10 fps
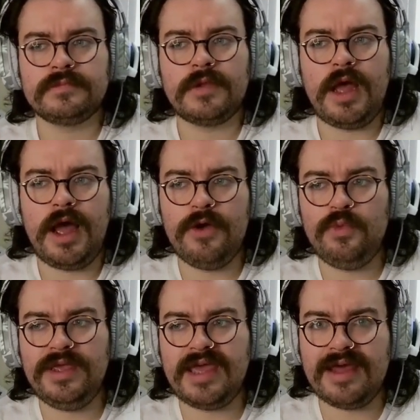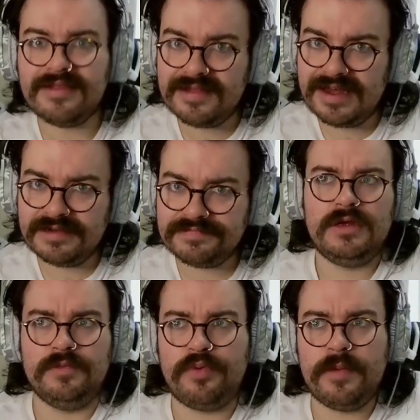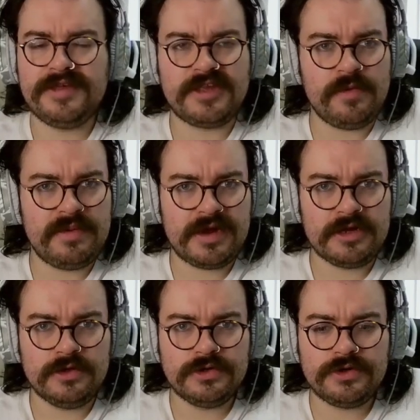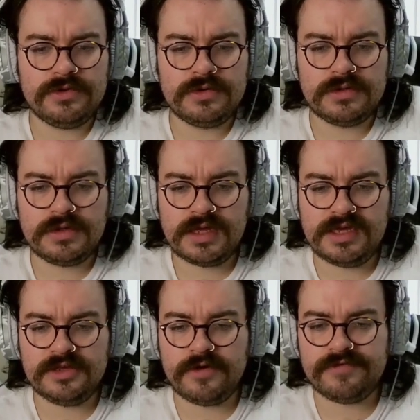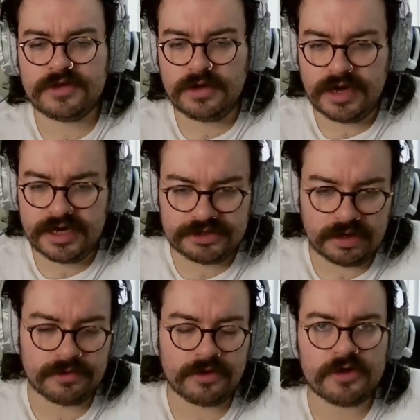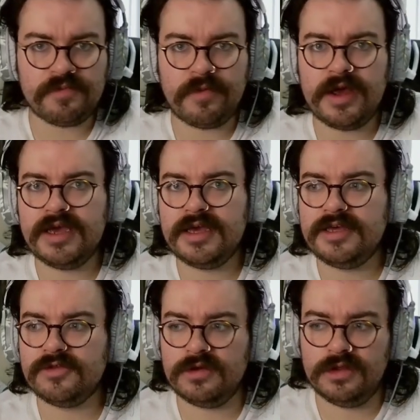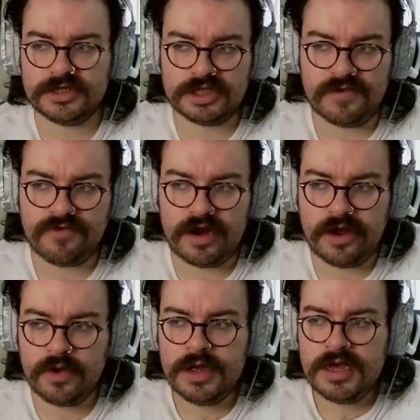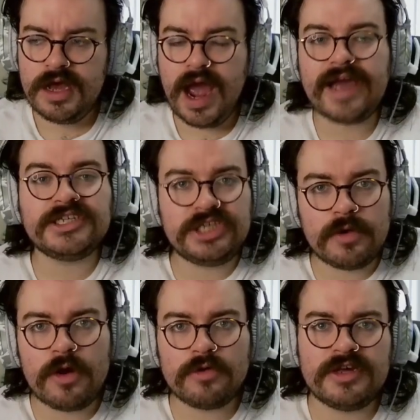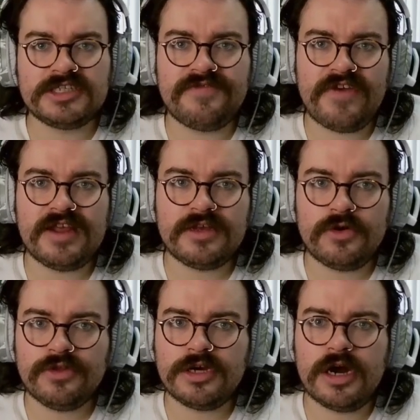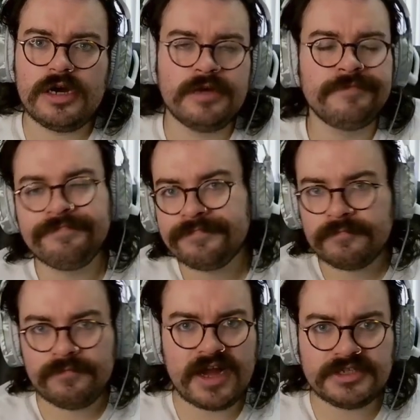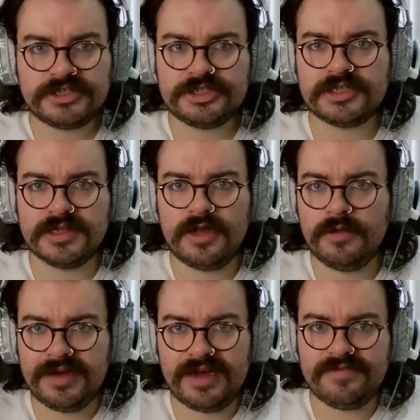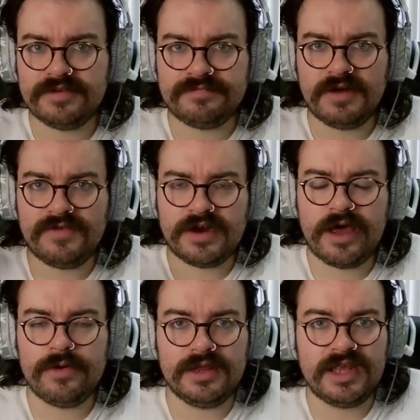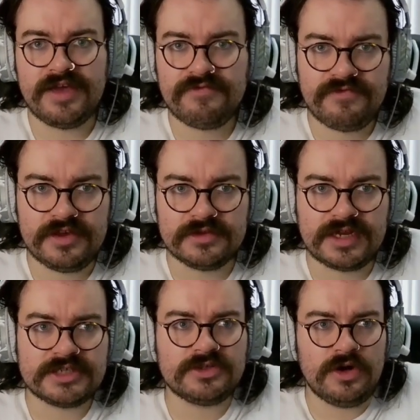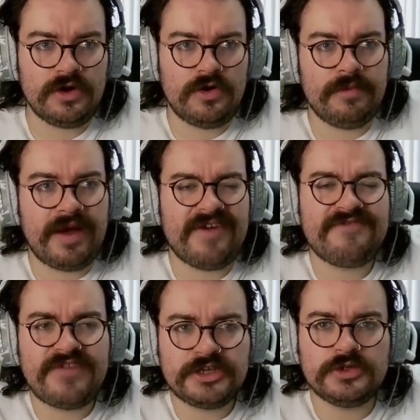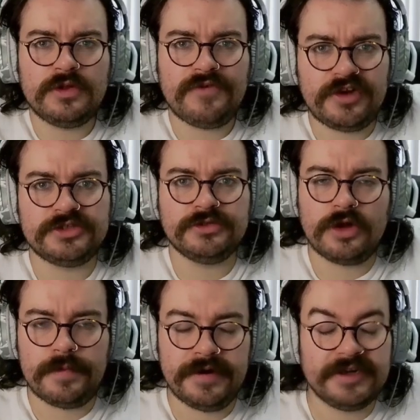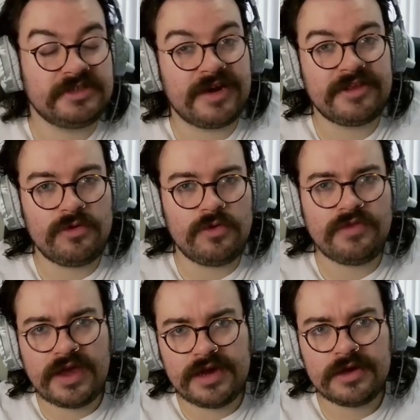how we get to that. Probably still be Michael Oku. He's obviously got history with Ospreay. He's doing a lot of stuff right now. I can see a world where that's defended on the card. That's just a little bit of a of an out of left field. That's not on my official official card prediction, but I do think